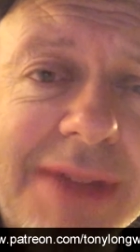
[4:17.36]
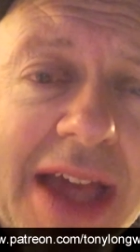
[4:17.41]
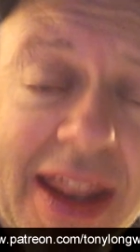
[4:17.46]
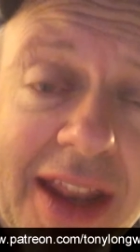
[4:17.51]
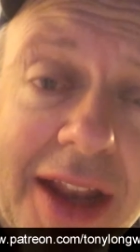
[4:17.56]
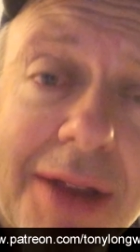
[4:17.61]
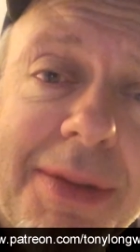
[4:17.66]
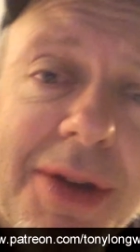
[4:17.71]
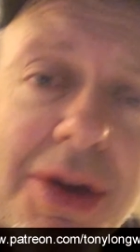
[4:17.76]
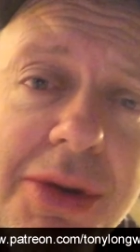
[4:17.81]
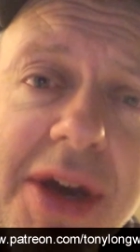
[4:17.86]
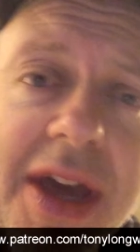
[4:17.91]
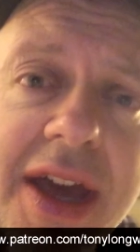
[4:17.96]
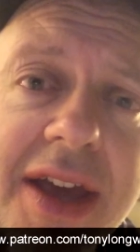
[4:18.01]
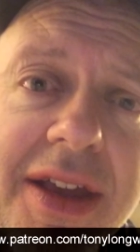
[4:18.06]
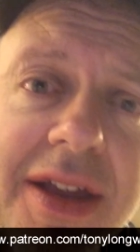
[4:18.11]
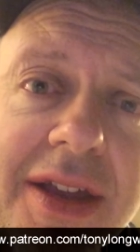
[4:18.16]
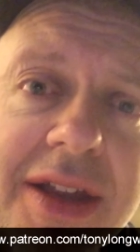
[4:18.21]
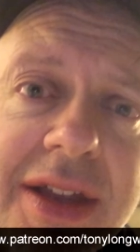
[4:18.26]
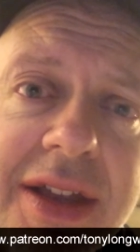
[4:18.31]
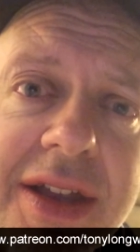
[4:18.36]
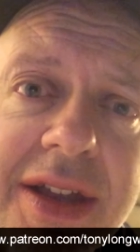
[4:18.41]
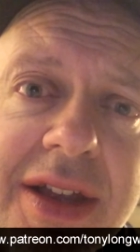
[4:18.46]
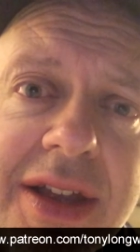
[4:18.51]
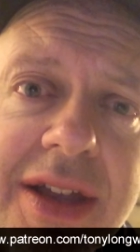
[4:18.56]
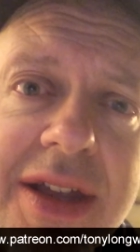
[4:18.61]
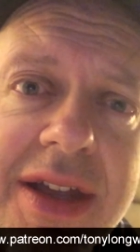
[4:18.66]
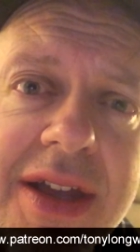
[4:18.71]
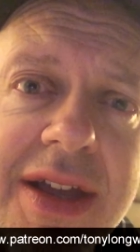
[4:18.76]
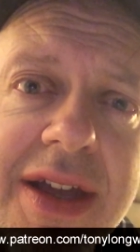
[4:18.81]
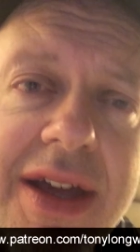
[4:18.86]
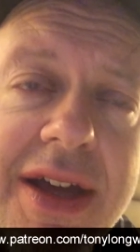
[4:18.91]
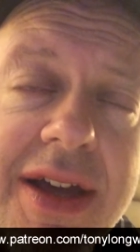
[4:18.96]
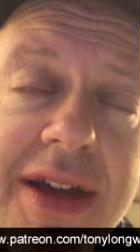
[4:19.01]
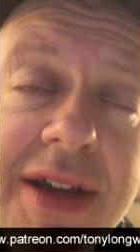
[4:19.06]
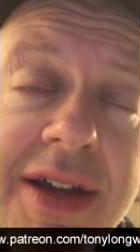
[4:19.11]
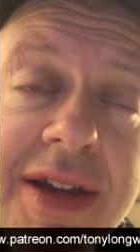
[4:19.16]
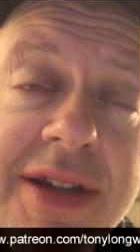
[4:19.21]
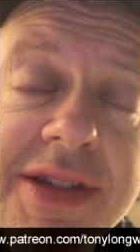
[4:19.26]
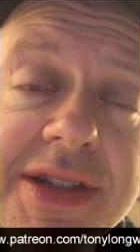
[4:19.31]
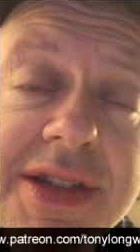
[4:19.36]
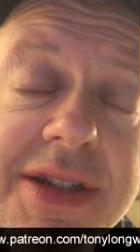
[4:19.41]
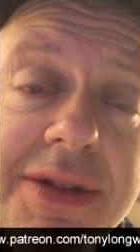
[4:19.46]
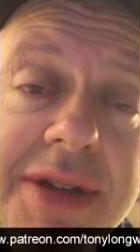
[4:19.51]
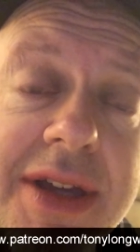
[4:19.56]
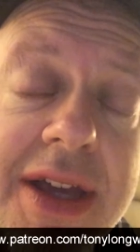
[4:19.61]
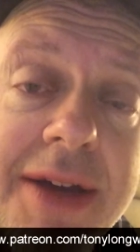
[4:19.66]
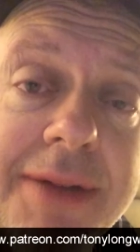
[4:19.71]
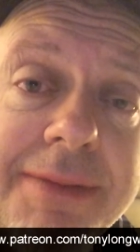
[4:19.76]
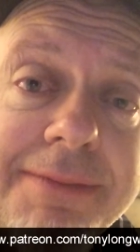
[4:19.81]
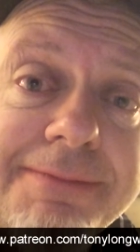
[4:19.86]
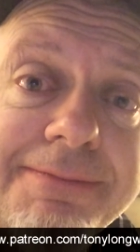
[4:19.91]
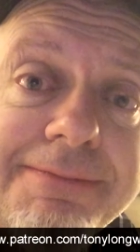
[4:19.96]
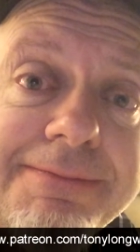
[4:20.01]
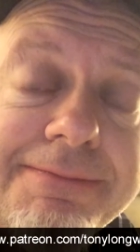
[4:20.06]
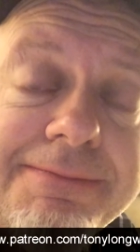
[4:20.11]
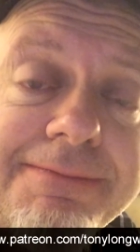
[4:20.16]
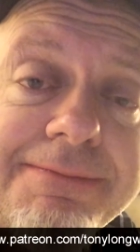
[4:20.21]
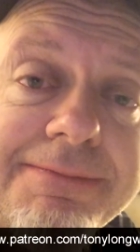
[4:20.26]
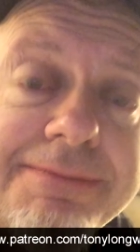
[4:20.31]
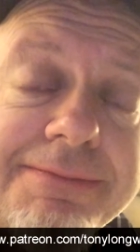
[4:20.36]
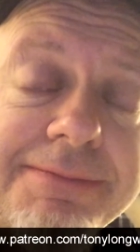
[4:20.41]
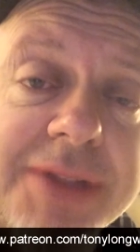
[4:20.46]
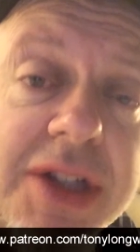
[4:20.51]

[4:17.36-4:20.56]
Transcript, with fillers: and I'll be okay. Uh, so yeah.